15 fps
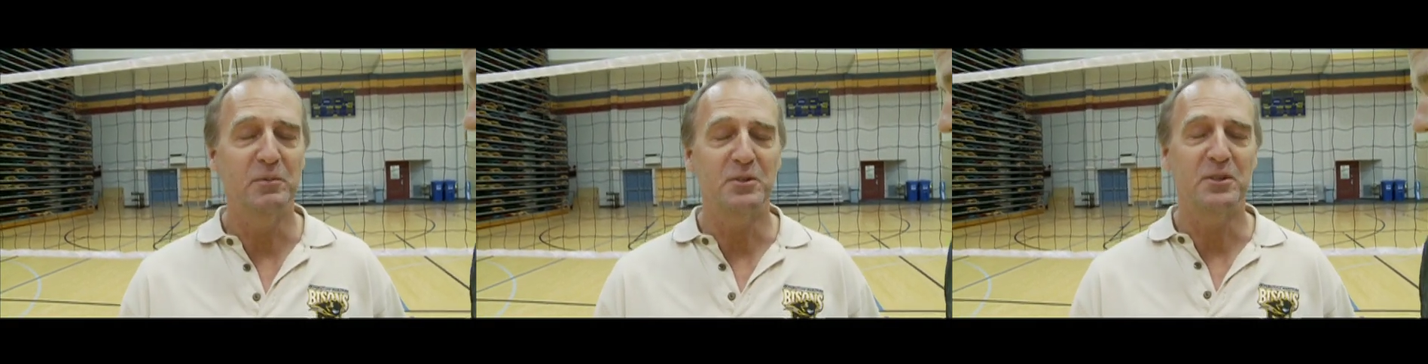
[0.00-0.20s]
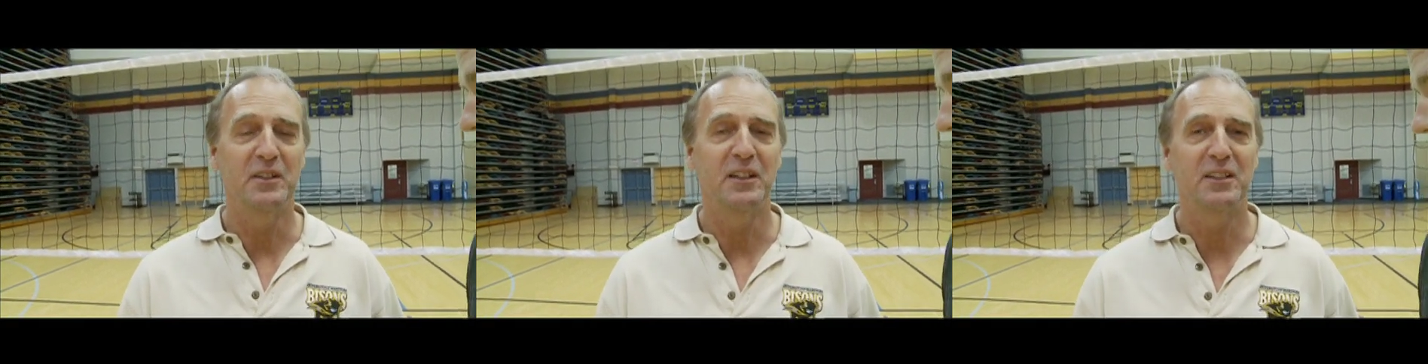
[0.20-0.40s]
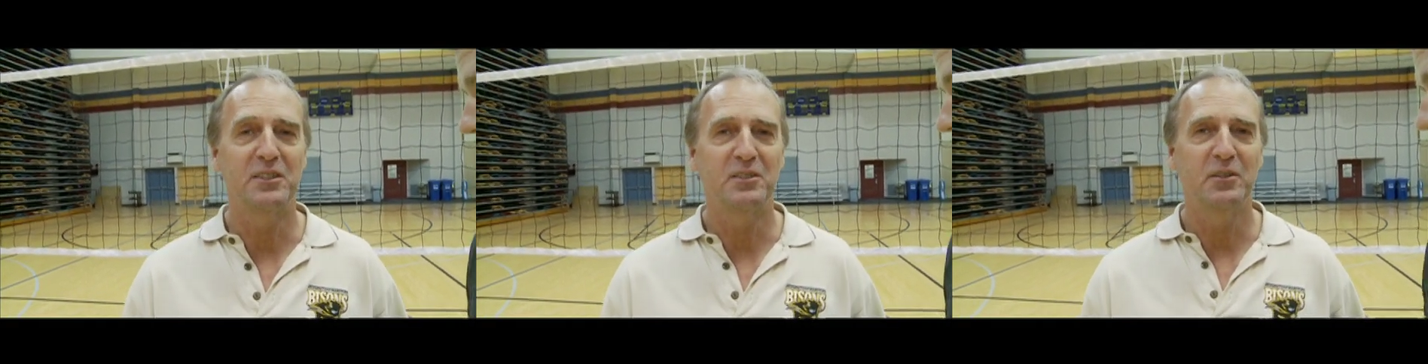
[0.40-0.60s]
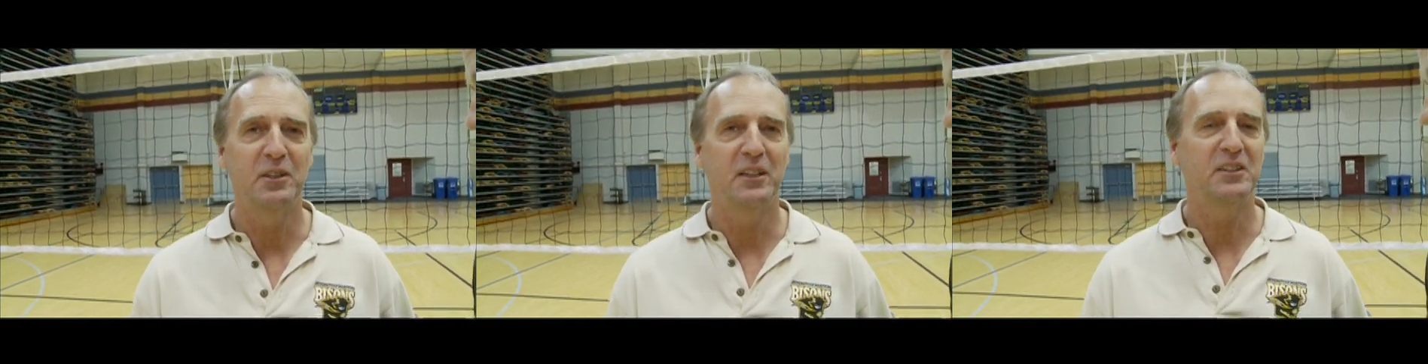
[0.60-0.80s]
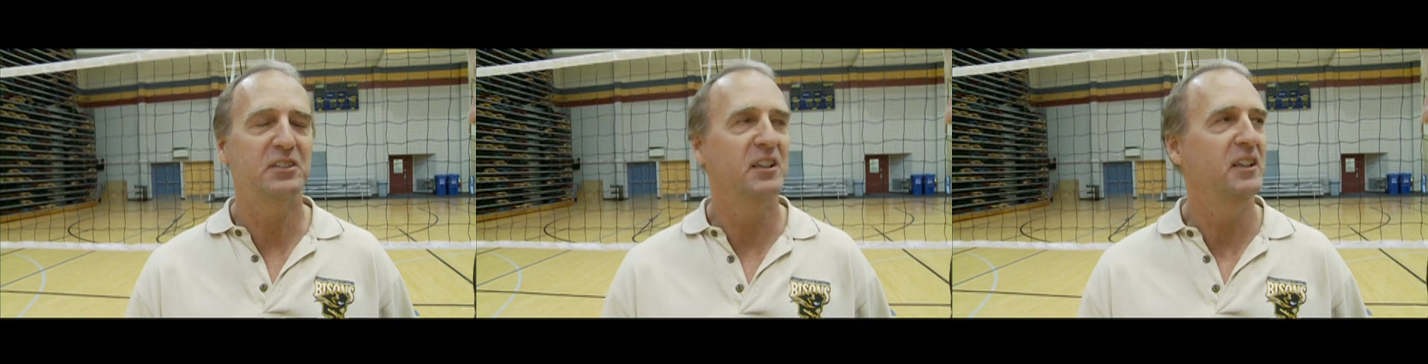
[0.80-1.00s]
So that's quite
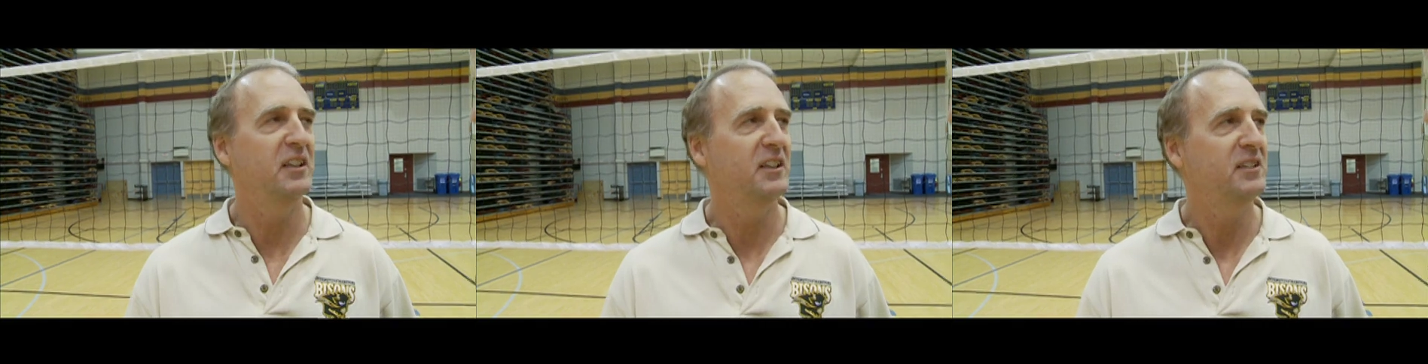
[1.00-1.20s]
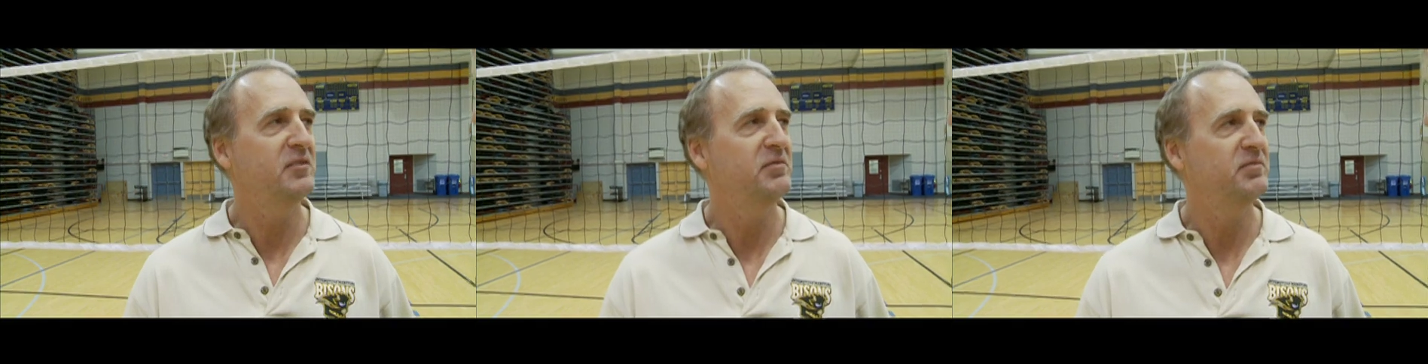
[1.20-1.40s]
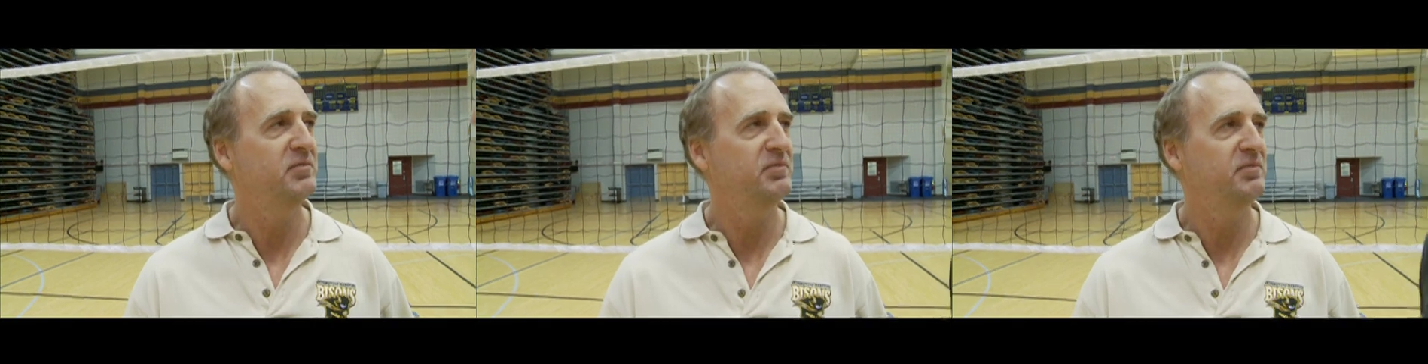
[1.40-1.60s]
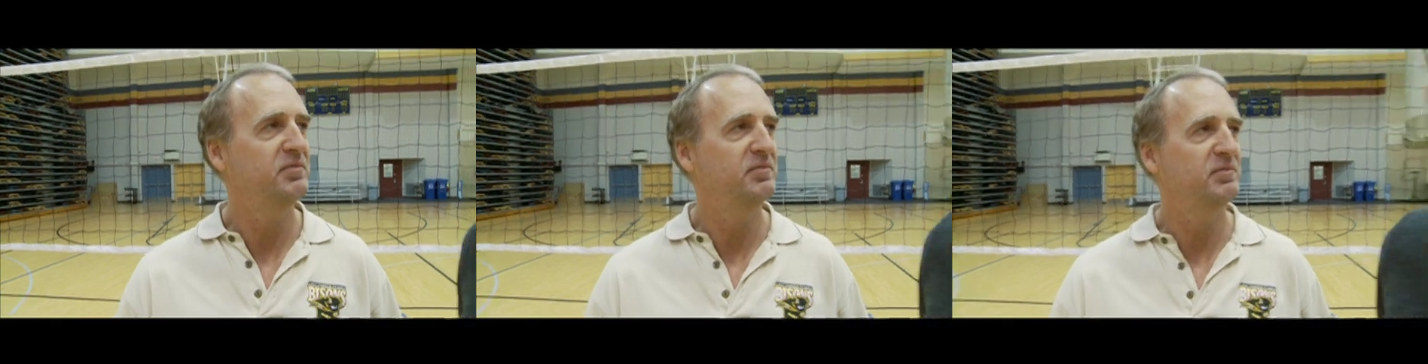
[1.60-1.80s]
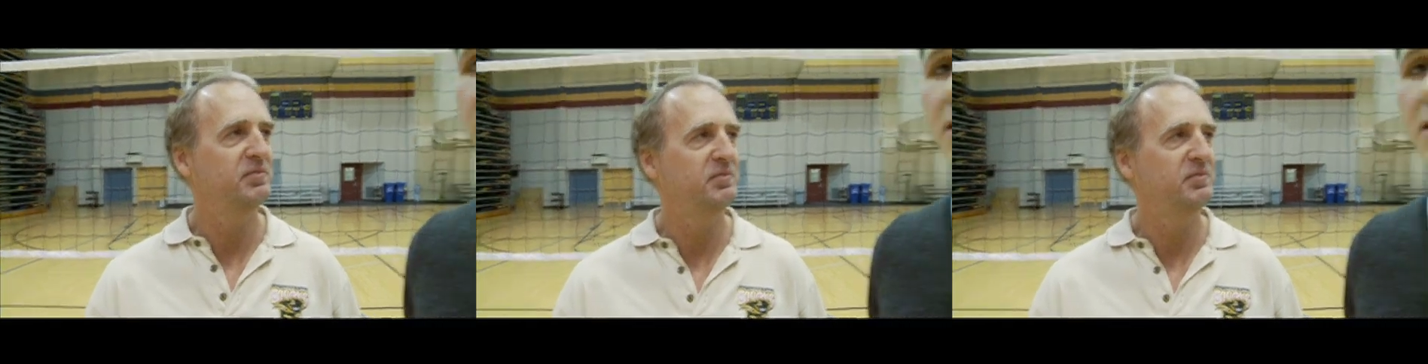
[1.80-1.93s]
exciting. And when we